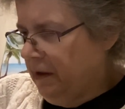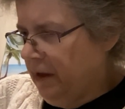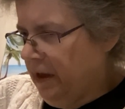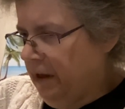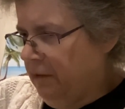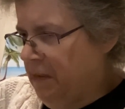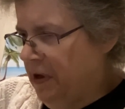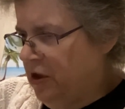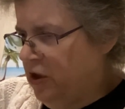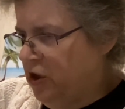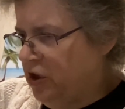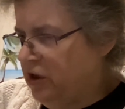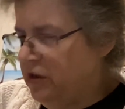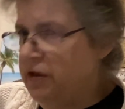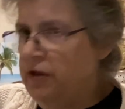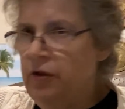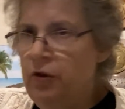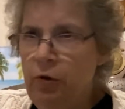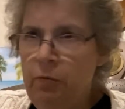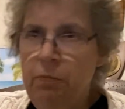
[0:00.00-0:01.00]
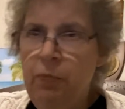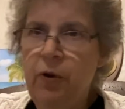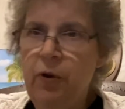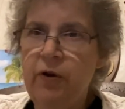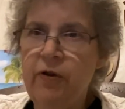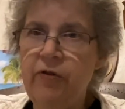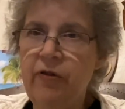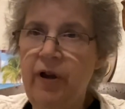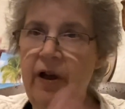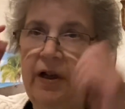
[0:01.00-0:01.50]
mentioned the new
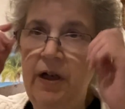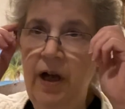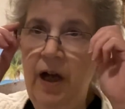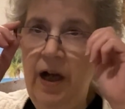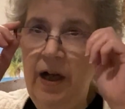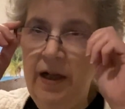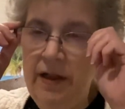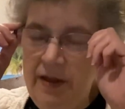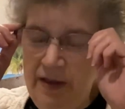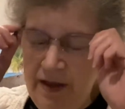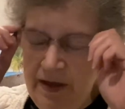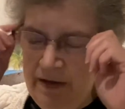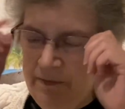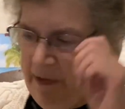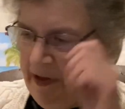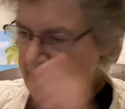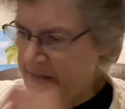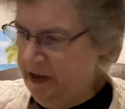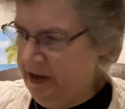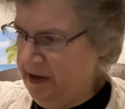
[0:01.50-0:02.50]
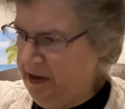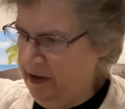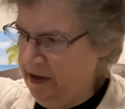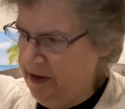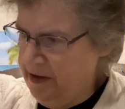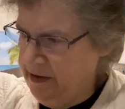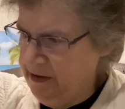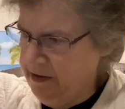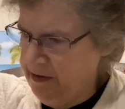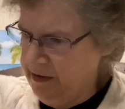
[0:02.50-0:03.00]
books I got in
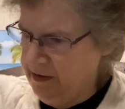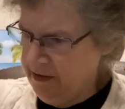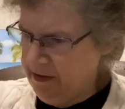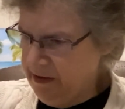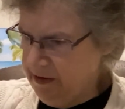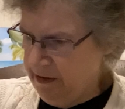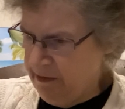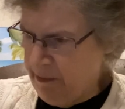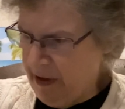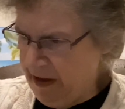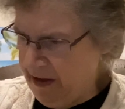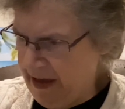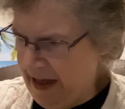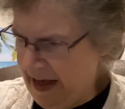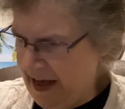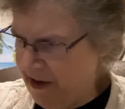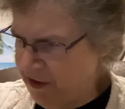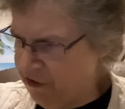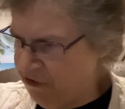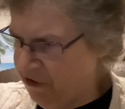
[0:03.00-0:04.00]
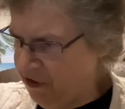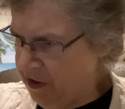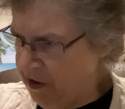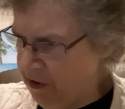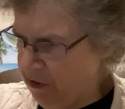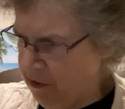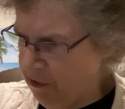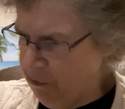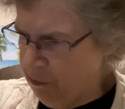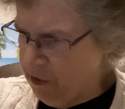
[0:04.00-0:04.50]
my last
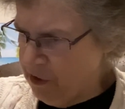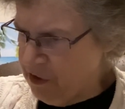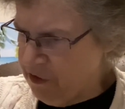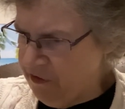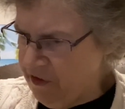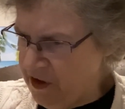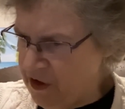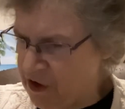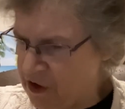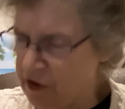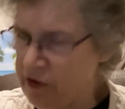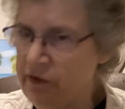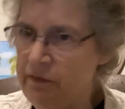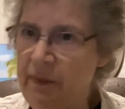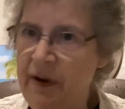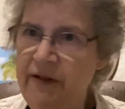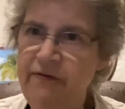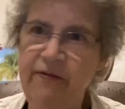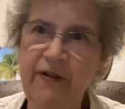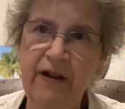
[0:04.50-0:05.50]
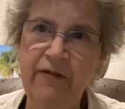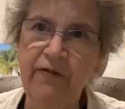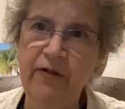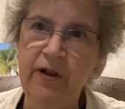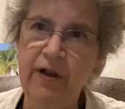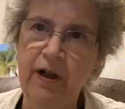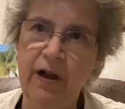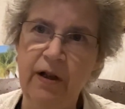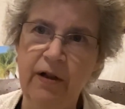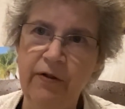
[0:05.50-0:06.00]
video, which featured my favorite
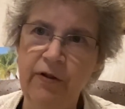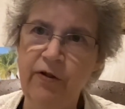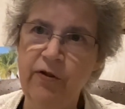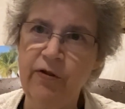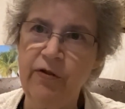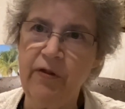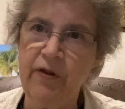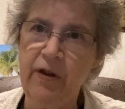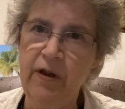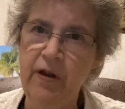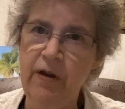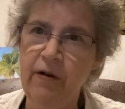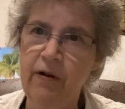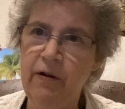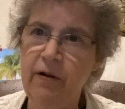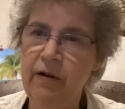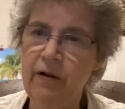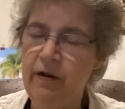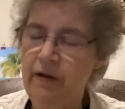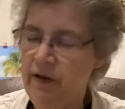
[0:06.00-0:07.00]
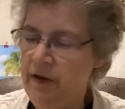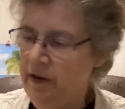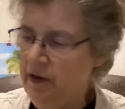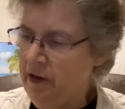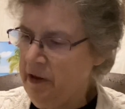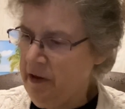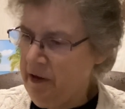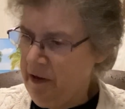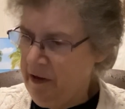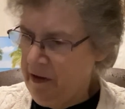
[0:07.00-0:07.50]
colorings of the year.
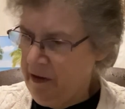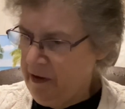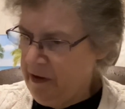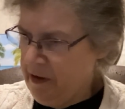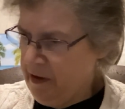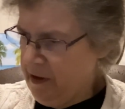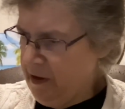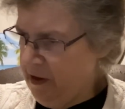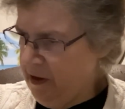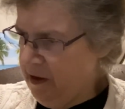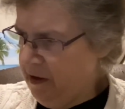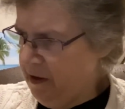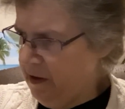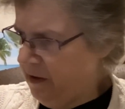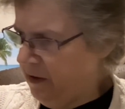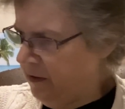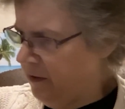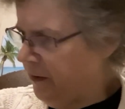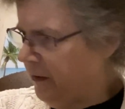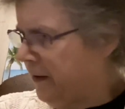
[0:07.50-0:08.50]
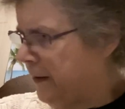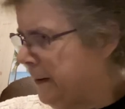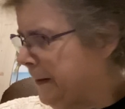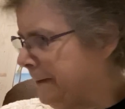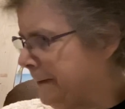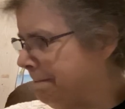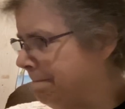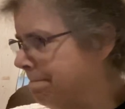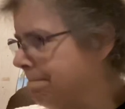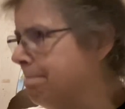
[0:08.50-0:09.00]

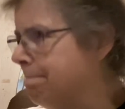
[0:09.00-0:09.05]
And